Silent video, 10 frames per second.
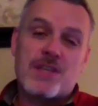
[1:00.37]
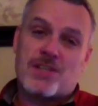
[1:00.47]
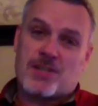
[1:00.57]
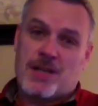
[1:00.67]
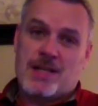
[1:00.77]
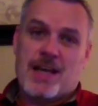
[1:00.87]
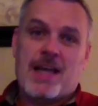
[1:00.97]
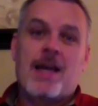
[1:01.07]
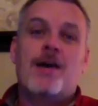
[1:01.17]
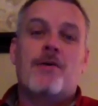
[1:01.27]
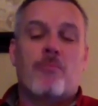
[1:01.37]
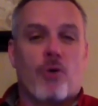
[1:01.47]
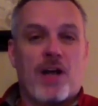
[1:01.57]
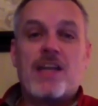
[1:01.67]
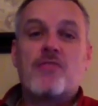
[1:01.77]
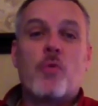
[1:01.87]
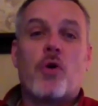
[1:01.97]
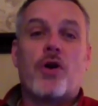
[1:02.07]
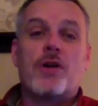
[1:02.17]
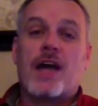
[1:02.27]
this Sunday, bringing the
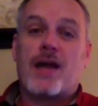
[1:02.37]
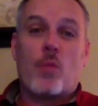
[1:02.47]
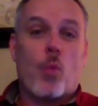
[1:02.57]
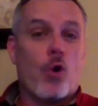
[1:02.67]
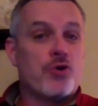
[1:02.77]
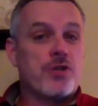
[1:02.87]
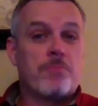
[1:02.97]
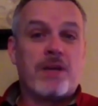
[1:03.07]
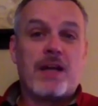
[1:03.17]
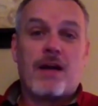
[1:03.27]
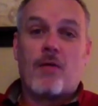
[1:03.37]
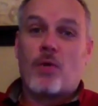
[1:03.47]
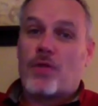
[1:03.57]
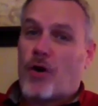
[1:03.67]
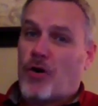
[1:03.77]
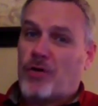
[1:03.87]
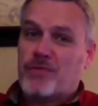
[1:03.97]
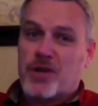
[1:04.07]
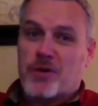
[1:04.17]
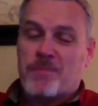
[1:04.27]
word and worshiping with all
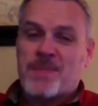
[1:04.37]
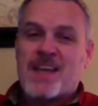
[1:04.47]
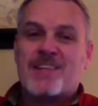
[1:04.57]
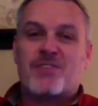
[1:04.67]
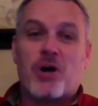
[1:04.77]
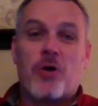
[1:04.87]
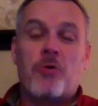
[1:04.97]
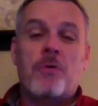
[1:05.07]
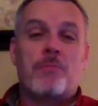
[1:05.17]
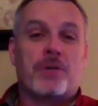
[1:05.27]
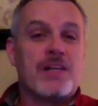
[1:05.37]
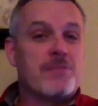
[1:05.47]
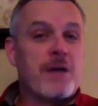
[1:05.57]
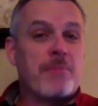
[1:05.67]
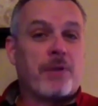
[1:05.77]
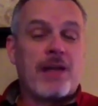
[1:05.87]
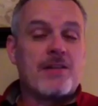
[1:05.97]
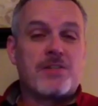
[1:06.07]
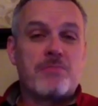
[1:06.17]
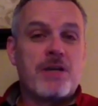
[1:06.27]
of you. So, please make
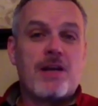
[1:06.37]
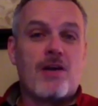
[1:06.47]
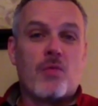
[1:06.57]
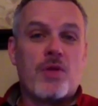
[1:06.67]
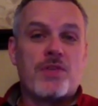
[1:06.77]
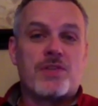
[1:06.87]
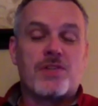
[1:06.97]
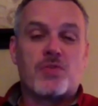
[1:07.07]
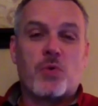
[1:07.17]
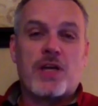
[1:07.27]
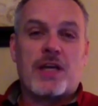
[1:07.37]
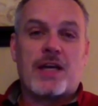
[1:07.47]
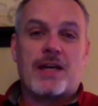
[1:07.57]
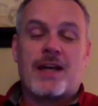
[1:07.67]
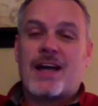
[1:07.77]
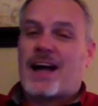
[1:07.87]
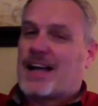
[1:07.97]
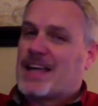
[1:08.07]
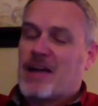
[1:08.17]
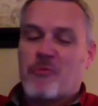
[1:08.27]
plans to be here with us this weekend.
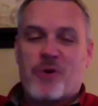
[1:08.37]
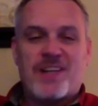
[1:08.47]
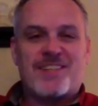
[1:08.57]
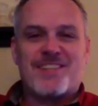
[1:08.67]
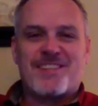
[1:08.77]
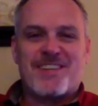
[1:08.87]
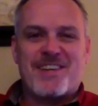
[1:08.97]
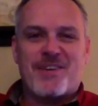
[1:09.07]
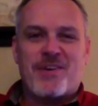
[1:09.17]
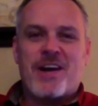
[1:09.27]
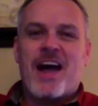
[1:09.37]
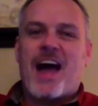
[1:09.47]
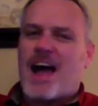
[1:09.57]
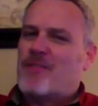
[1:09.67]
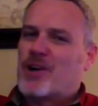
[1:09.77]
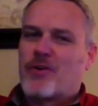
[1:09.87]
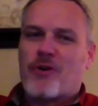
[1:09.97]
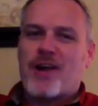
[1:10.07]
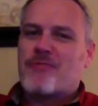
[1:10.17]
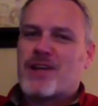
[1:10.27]
I can't wait to see you. Have a
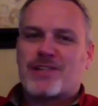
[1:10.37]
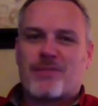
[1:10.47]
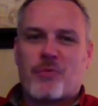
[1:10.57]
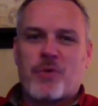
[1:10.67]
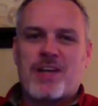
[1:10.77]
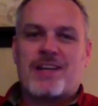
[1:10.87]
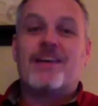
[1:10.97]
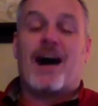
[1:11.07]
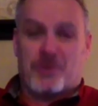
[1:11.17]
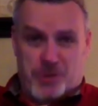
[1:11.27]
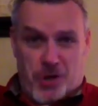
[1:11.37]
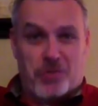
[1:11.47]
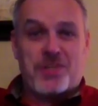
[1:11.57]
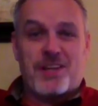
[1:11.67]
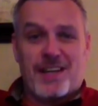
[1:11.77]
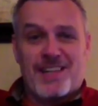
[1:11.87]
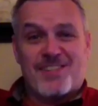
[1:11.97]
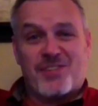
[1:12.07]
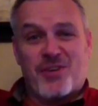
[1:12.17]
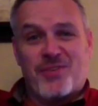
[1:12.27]
great rest of the week. I'll talk to you
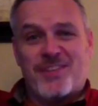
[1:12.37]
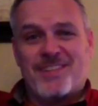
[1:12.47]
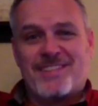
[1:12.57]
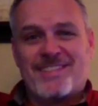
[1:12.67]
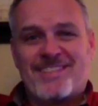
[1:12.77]
again soon.